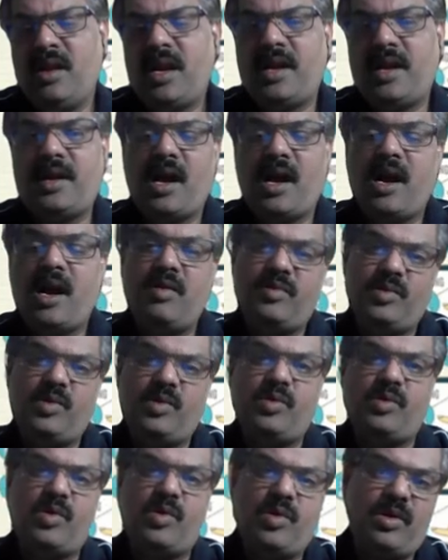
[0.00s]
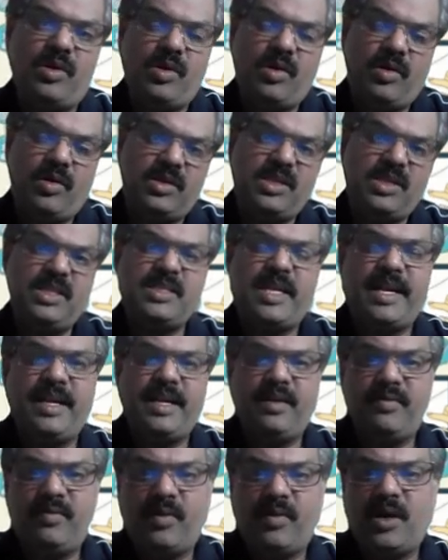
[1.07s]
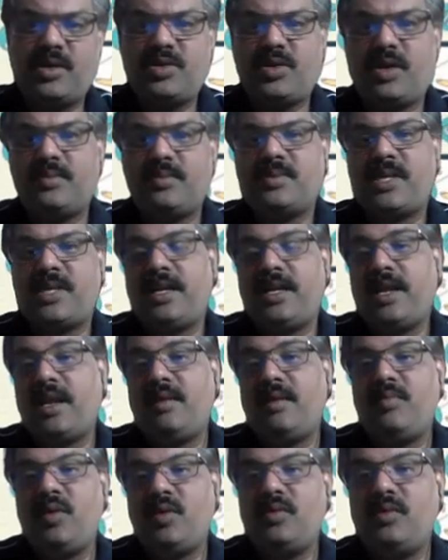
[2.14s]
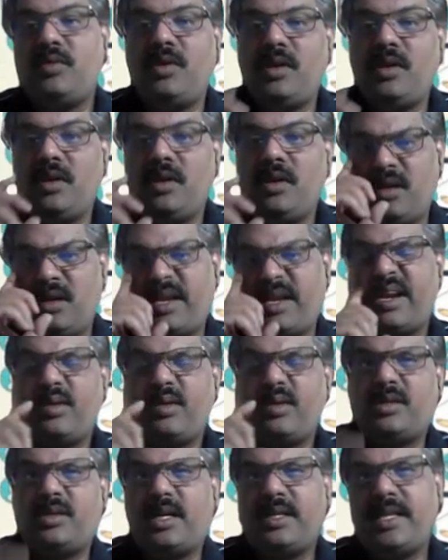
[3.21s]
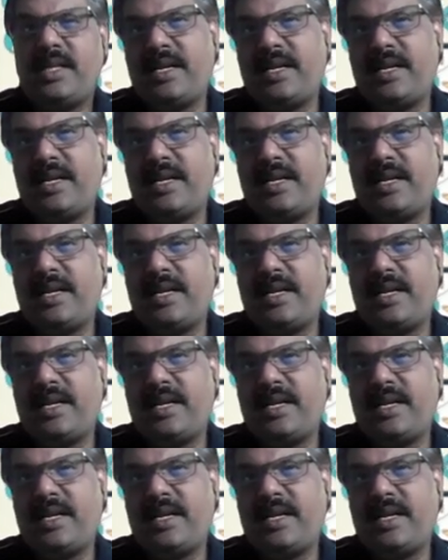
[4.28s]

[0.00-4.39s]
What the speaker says: and how no-code or these kind of workshops can help you get on that.